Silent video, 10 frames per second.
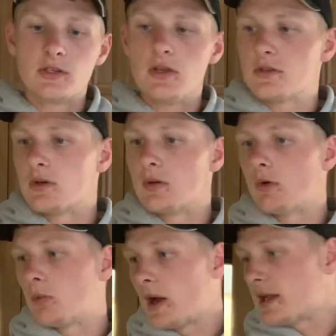use a
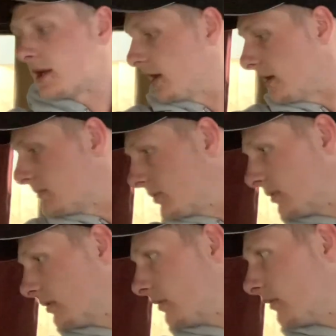normal weight clip.
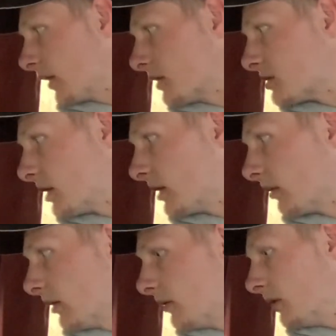If I can show you
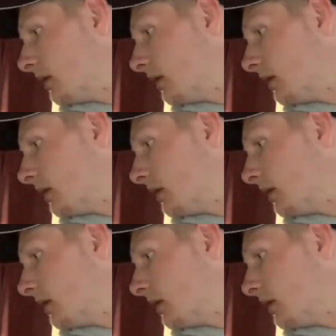one.